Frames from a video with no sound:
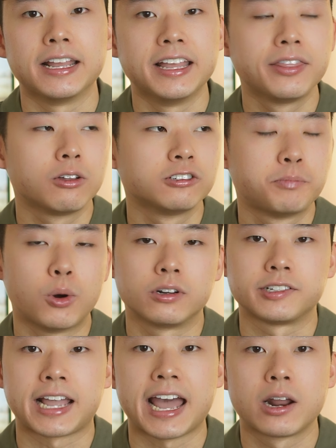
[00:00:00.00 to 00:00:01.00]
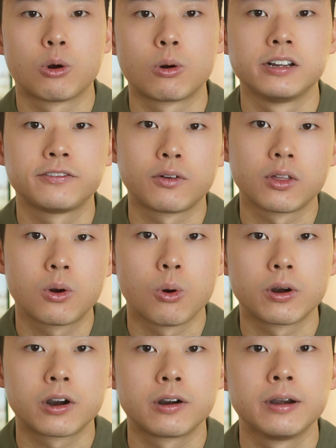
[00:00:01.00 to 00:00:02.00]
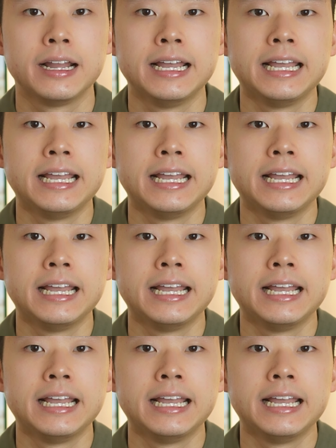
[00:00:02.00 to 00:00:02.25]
in those bonus categories for the quarter,